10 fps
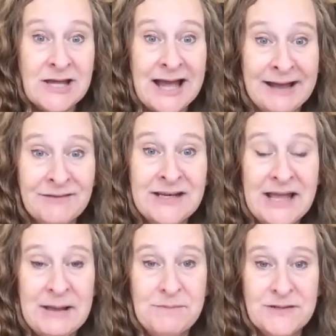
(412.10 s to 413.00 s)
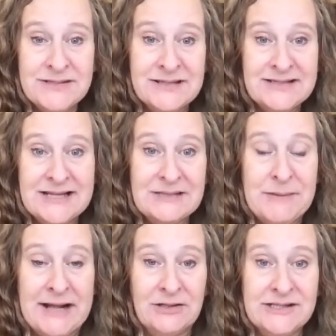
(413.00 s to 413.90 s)
having a business that's
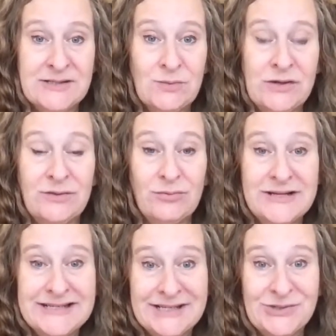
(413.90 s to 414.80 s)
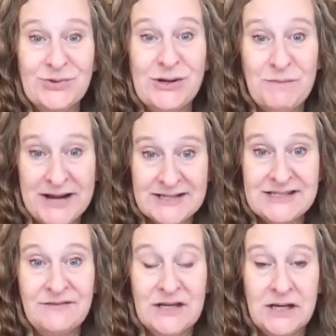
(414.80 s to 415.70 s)
balanced with residual and
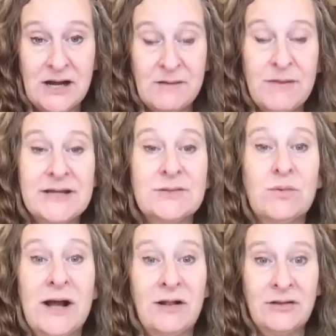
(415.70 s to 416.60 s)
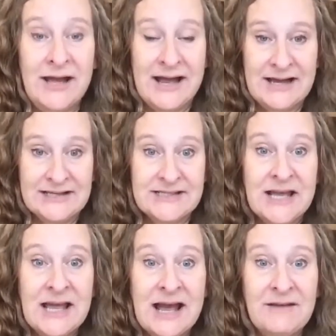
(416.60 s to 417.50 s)
passive income, as well as
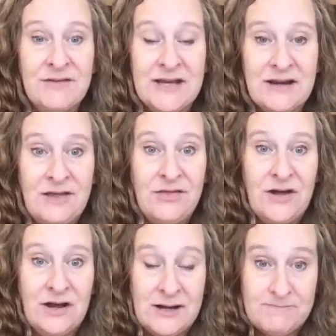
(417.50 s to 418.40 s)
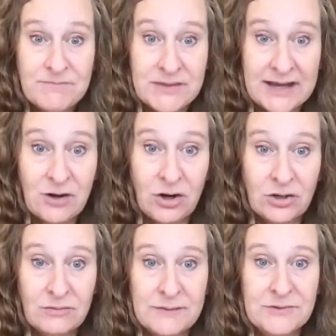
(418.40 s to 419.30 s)
having that
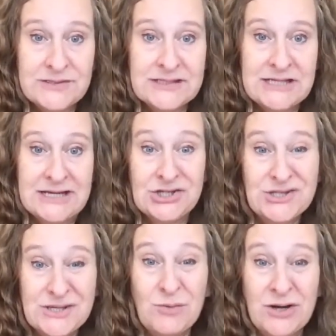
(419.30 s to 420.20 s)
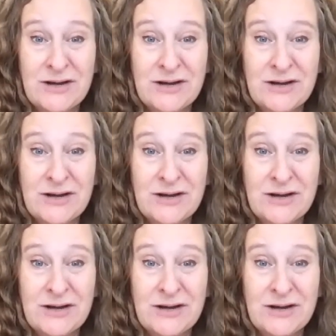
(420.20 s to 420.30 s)
art representation, someone